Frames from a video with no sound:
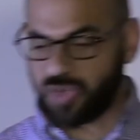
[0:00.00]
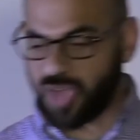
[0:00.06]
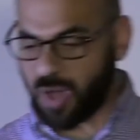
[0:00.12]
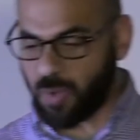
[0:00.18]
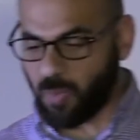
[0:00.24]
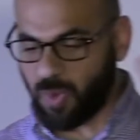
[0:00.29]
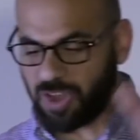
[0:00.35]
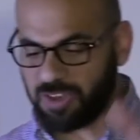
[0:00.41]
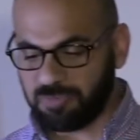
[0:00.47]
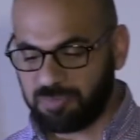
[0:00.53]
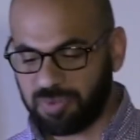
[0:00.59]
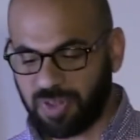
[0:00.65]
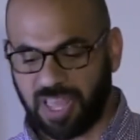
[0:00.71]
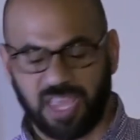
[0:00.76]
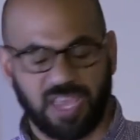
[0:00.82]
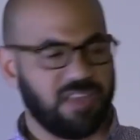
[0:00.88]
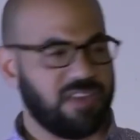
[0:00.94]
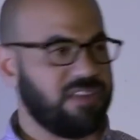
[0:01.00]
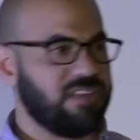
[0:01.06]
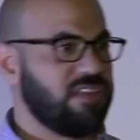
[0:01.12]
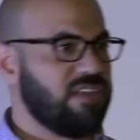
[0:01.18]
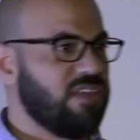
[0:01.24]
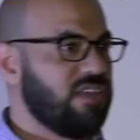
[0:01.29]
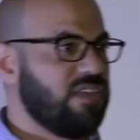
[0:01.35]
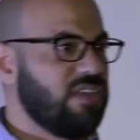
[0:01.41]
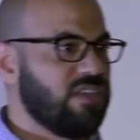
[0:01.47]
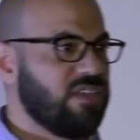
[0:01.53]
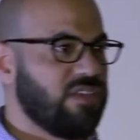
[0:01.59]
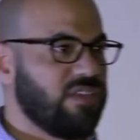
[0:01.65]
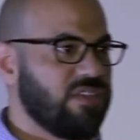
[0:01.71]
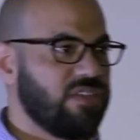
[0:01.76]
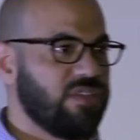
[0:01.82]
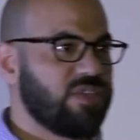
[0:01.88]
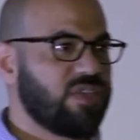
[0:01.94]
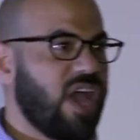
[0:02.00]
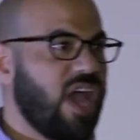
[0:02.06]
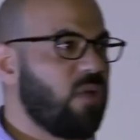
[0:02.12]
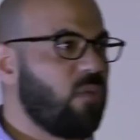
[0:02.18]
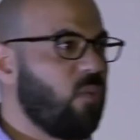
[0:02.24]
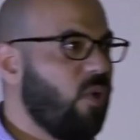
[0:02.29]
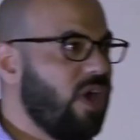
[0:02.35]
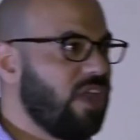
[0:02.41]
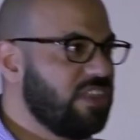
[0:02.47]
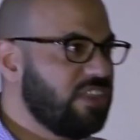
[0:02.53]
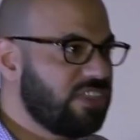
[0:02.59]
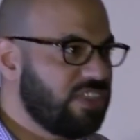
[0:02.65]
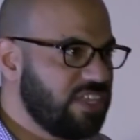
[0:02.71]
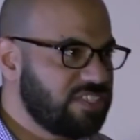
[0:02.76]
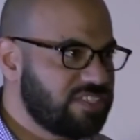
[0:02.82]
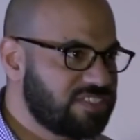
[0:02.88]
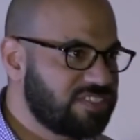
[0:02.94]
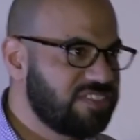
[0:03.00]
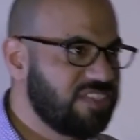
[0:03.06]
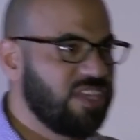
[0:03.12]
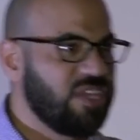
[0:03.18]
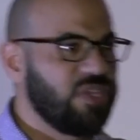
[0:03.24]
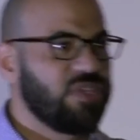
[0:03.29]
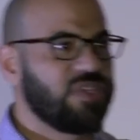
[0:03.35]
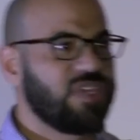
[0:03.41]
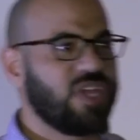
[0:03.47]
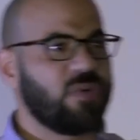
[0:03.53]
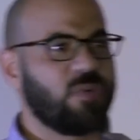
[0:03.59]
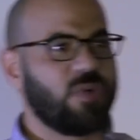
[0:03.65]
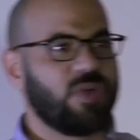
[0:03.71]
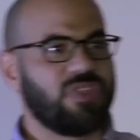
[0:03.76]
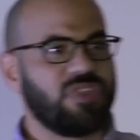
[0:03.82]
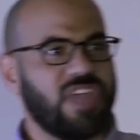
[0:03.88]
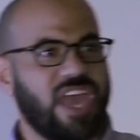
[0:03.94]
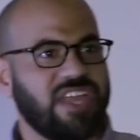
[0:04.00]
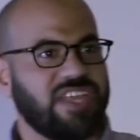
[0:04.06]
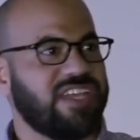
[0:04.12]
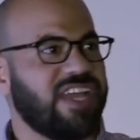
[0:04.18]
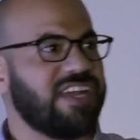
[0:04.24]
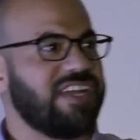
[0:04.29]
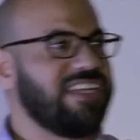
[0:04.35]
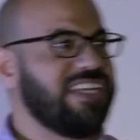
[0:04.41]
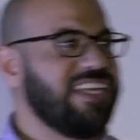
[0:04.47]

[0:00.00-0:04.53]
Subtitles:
got one plan. You got one this, you get one that. You got an